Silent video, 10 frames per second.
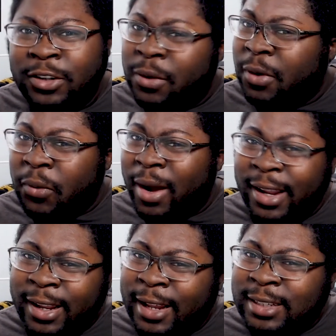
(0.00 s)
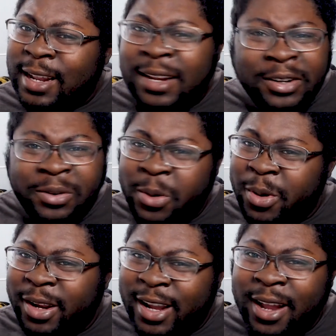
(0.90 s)
Don't know why he has that. Don't know
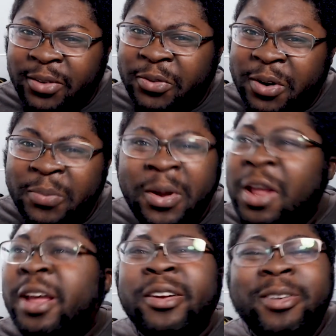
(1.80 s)
where he got it from.